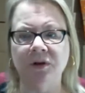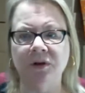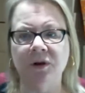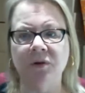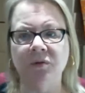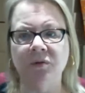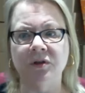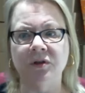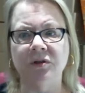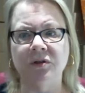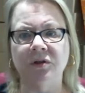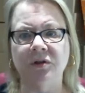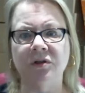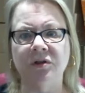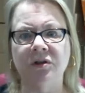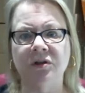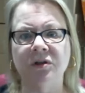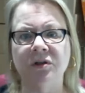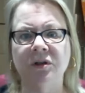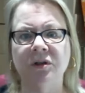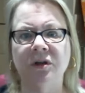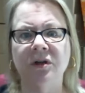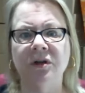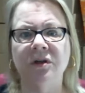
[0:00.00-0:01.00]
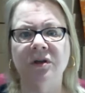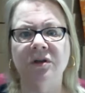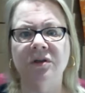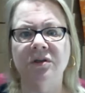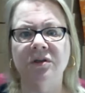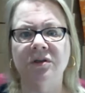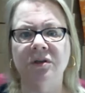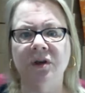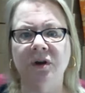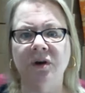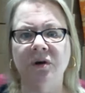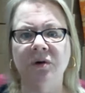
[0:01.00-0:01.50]
no research.
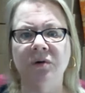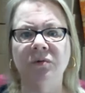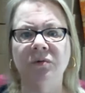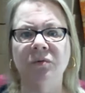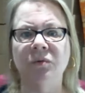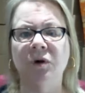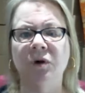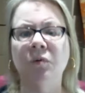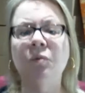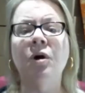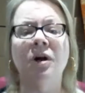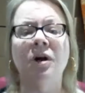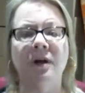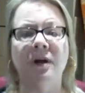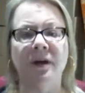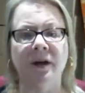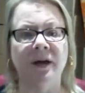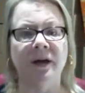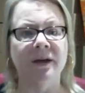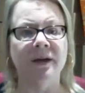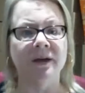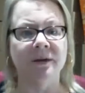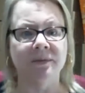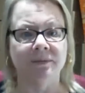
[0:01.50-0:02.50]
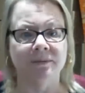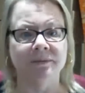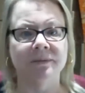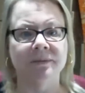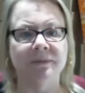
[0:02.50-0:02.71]
So we're working on it,